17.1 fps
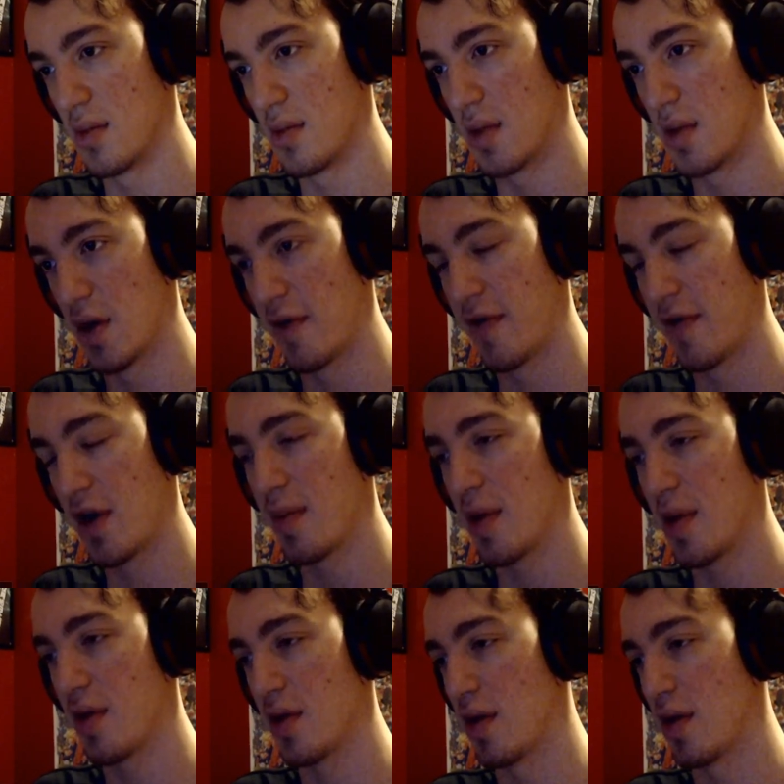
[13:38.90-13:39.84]
Thinking
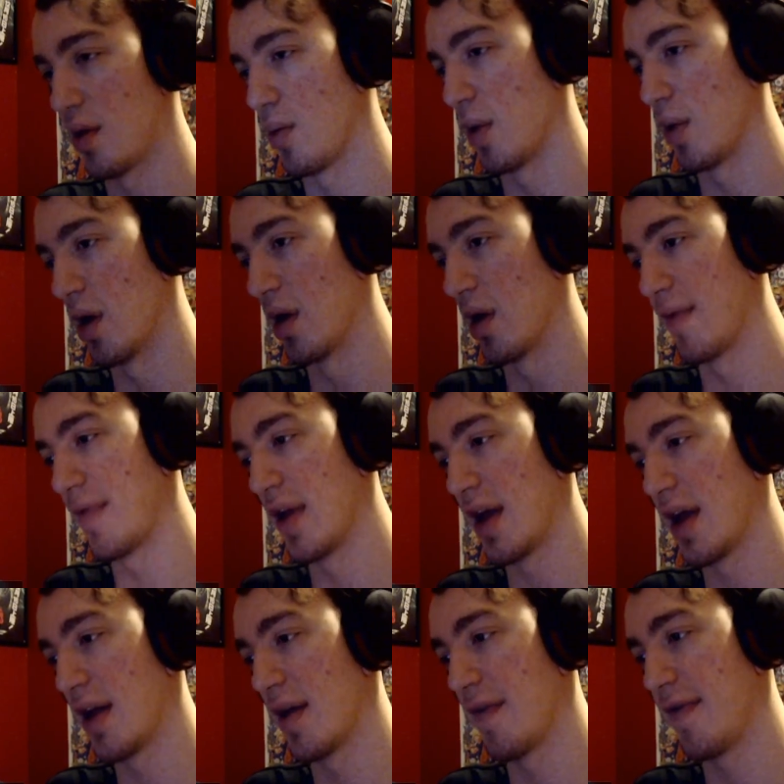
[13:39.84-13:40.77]
about it this way, if they
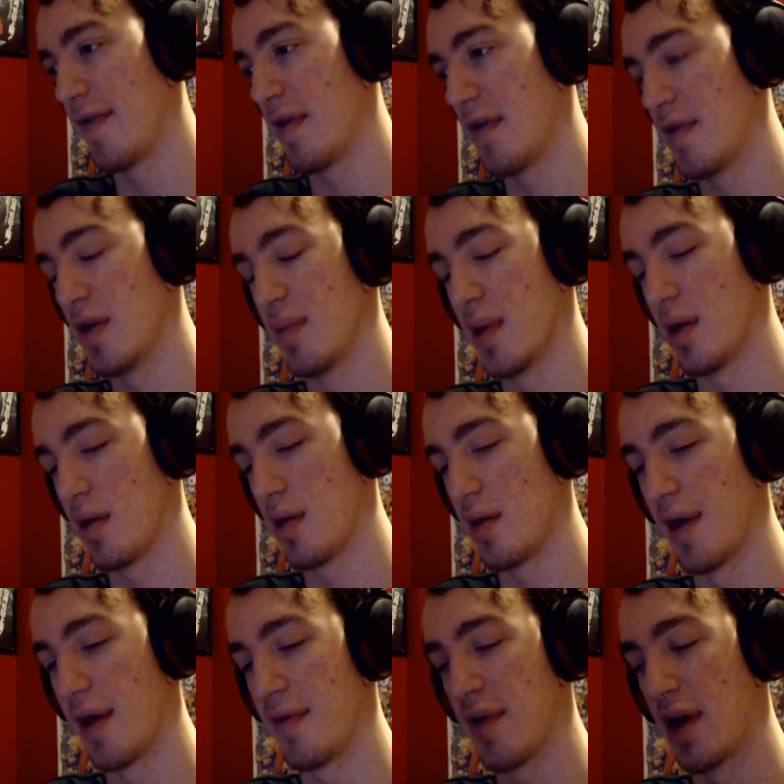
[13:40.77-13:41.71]
have 15 minutes
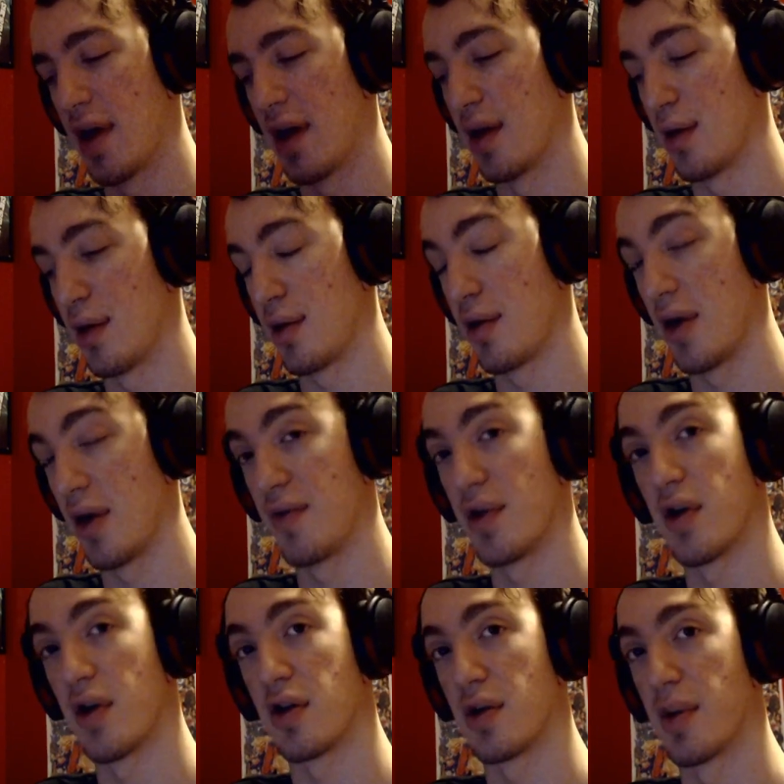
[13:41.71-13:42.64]
left and they still
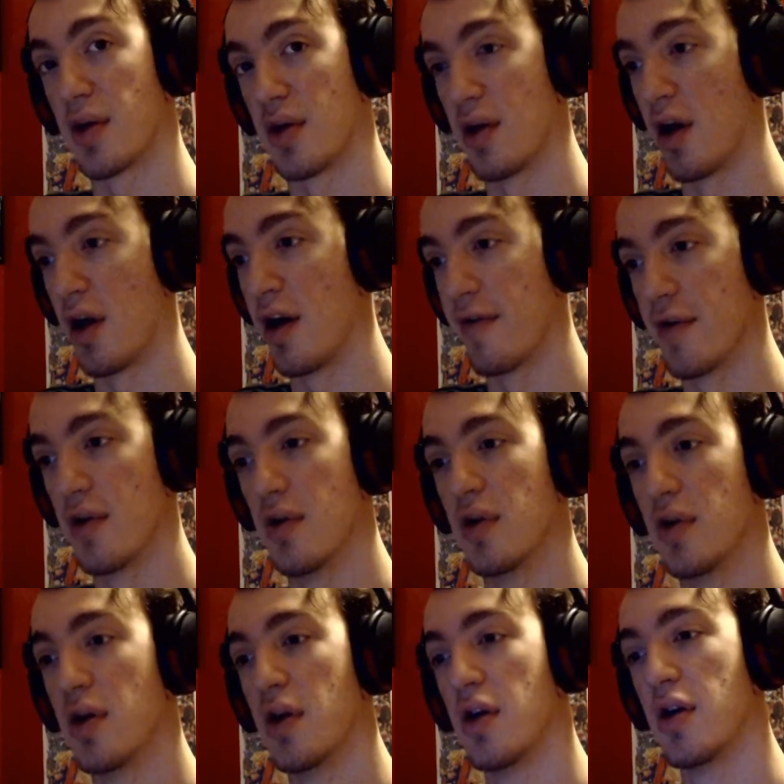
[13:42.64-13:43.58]
haven't talked about the novel,
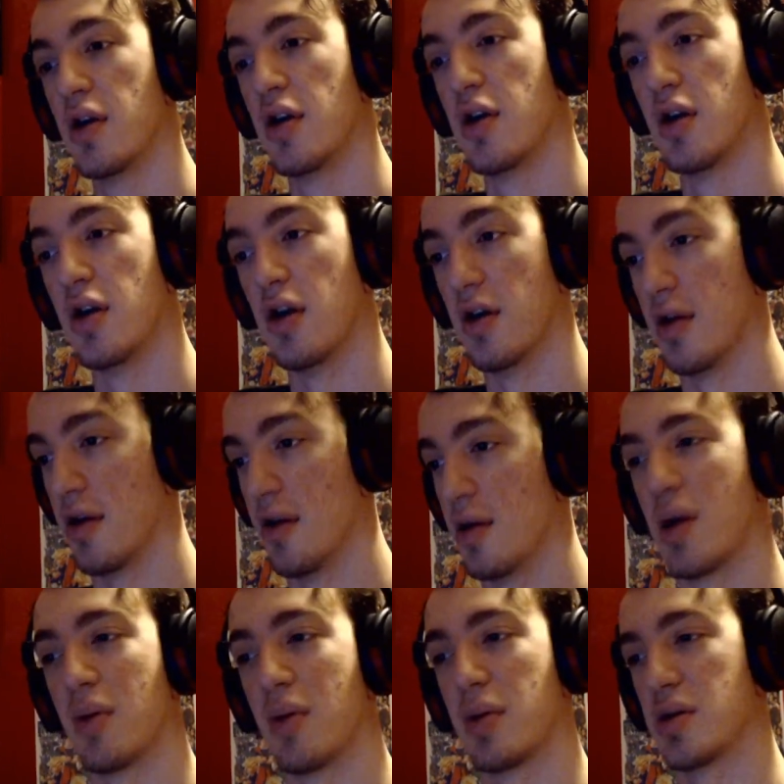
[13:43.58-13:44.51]
they're
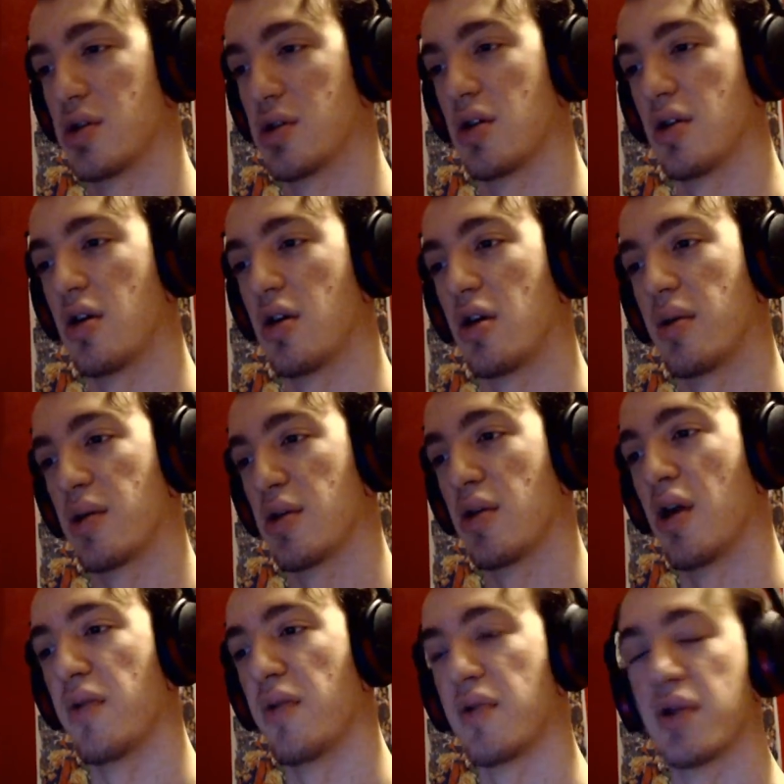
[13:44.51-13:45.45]
probably just going to talk about the
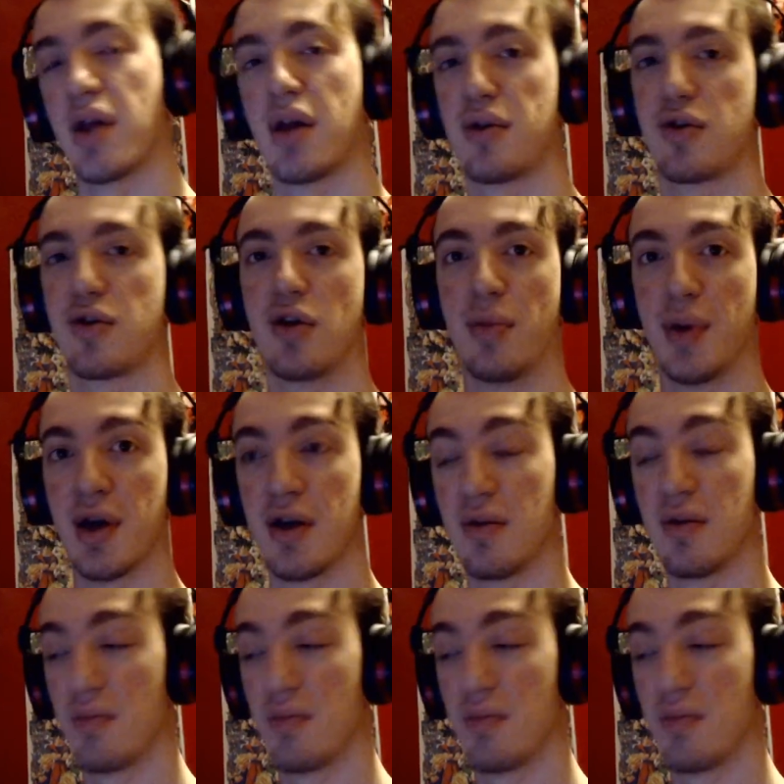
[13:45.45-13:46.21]
novel and that's going to be it.